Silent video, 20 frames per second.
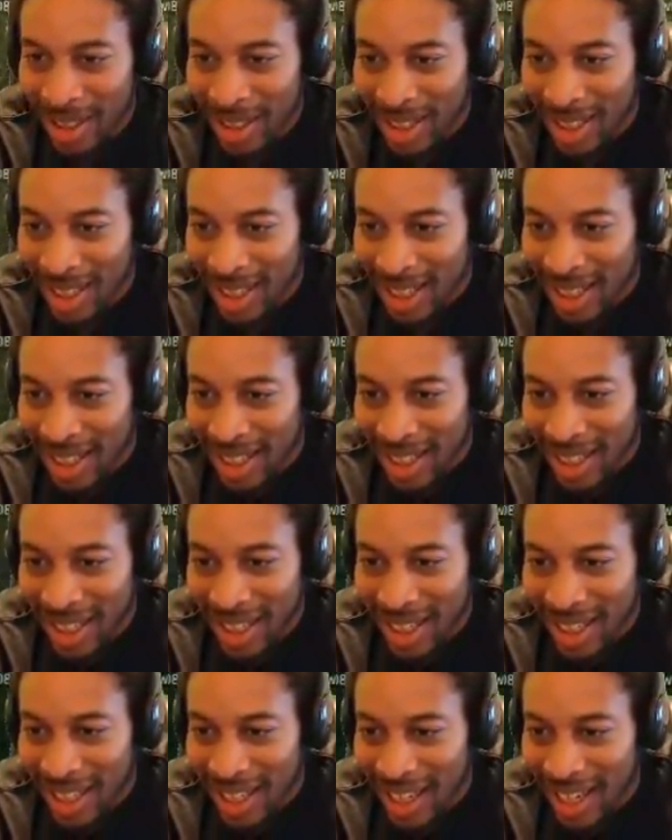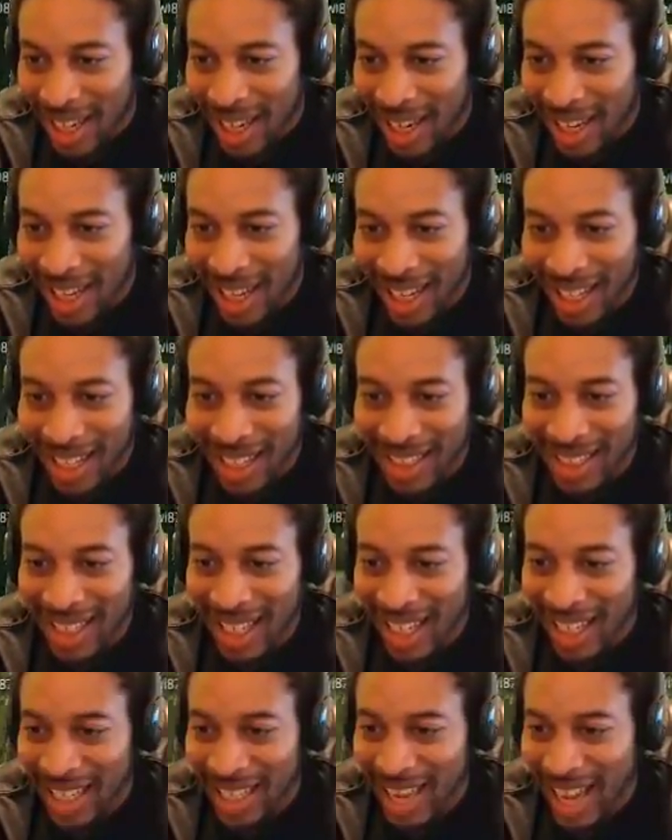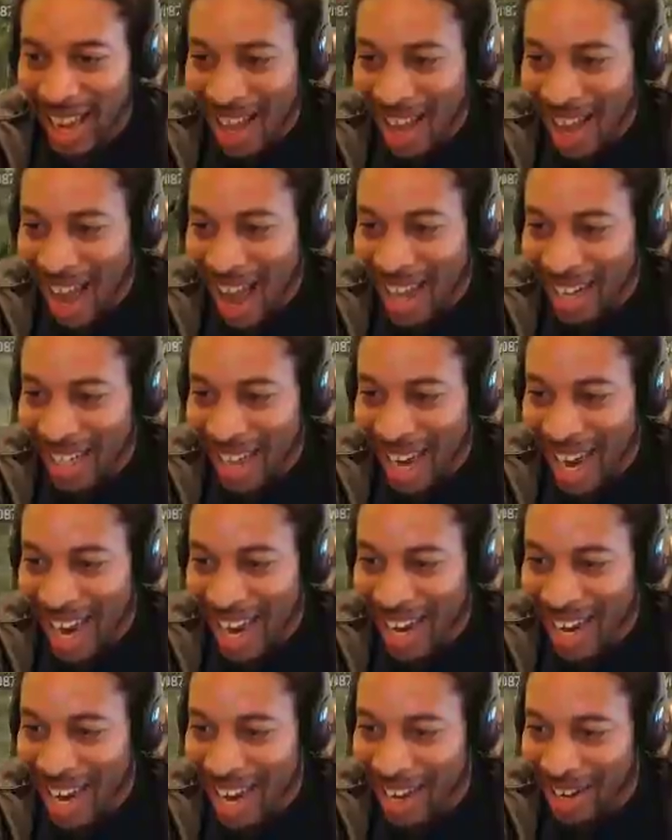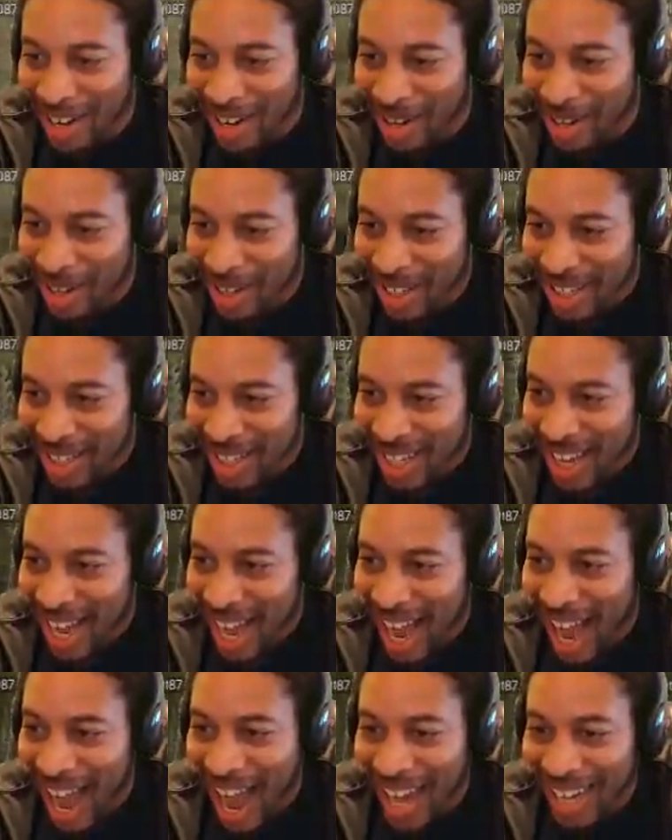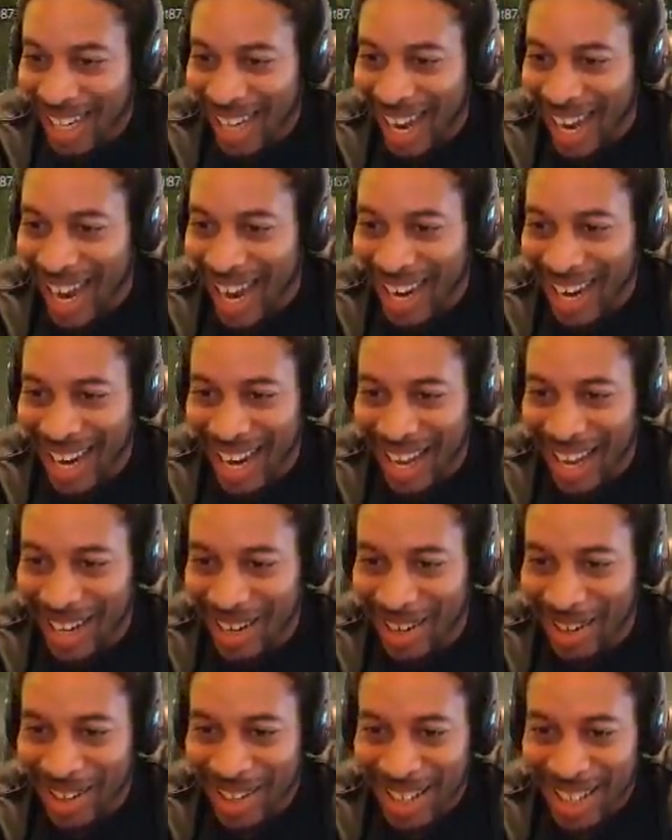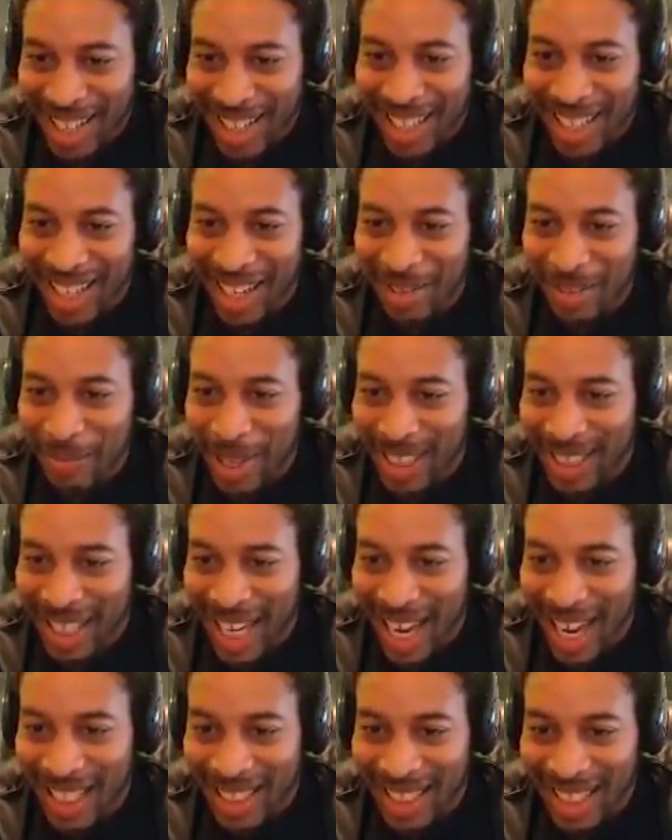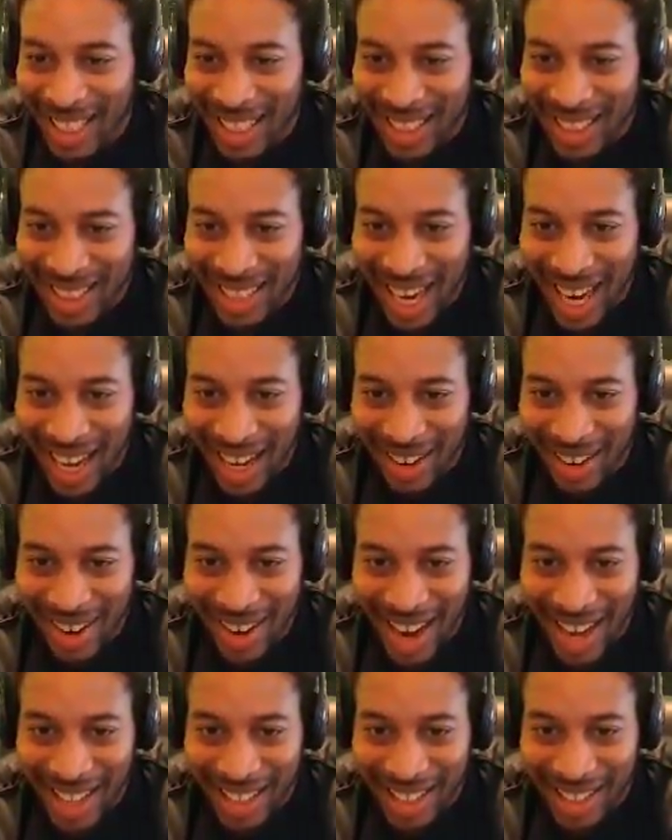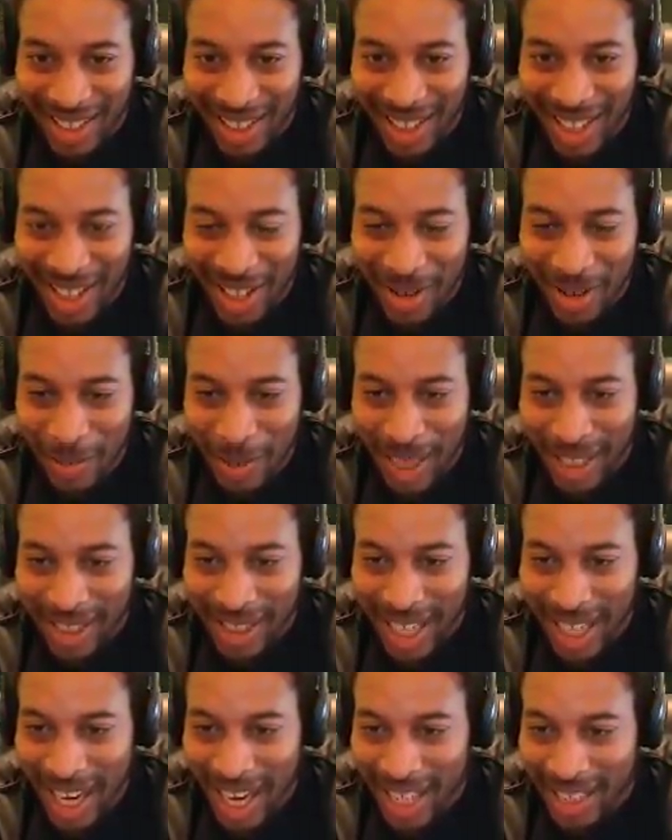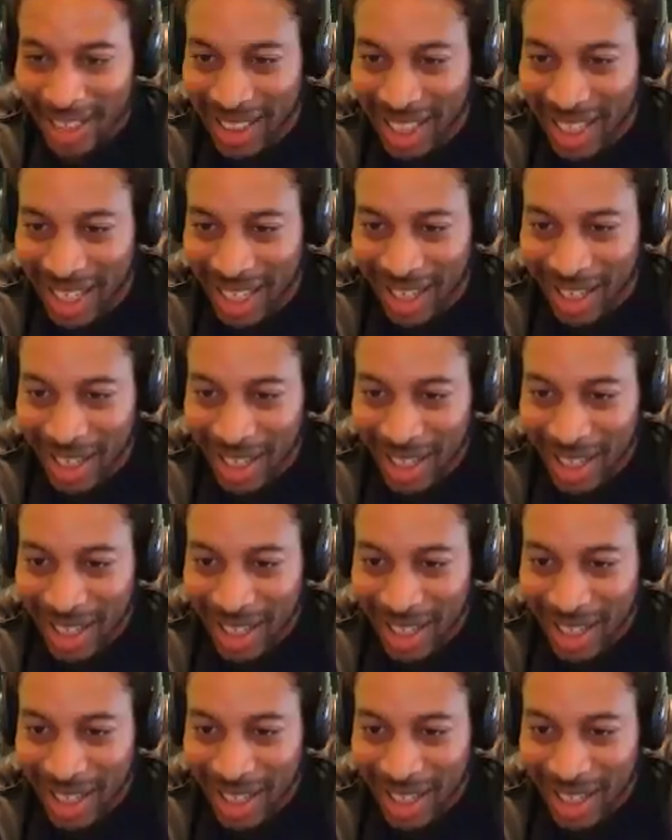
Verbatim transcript: Look at this nigga down. I can't hit him. I can't hit him. This bitch ass nigga standing around the tree, you bitch ass nigga.